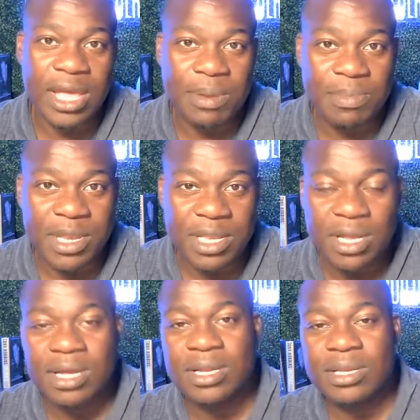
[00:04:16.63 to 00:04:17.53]
and be
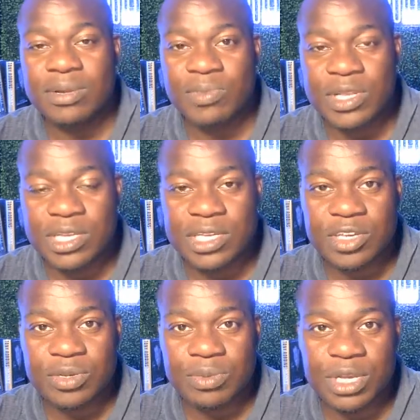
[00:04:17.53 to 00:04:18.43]
done with the
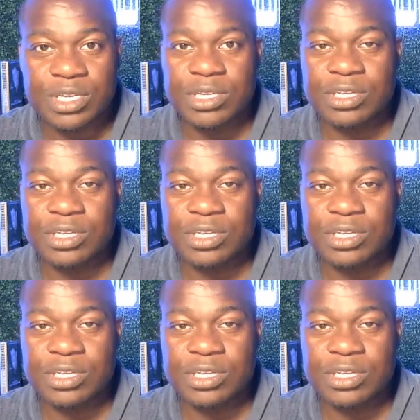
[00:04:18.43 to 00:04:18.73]
situation.